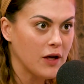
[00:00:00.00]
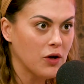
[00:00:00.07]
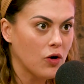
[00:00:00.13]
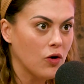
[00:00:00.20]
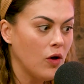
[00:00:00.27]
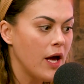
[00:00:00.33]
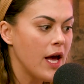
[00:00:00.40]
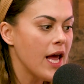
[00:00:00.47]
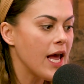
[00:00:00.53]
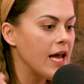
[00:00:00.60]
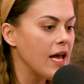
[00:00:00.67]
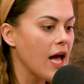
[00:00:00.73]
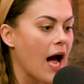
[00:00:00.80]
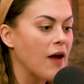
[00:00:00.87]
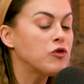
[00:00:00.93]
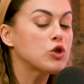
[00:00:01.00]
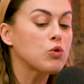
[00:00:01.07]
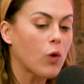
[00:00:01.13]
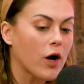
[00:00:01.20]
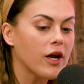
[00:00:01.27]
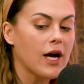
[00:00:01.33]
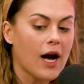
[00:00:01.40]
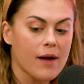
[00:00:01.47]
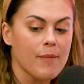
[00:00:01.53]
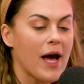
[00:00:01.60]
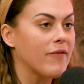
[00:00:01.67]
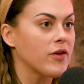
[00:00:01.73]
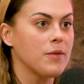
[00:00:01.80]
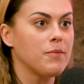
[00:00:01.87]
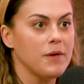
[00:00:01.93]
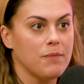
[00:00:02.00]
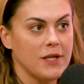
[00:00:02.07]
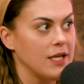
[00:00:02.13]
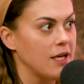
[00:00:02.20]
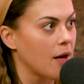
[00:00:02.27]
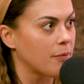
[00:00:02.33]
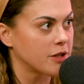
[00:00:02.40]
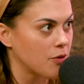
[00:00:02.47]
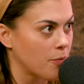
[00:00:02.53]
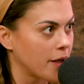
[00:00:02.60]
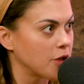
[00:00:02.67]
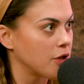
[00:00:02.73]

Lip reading: feel, I swear to God, I'm having a BPD episode in my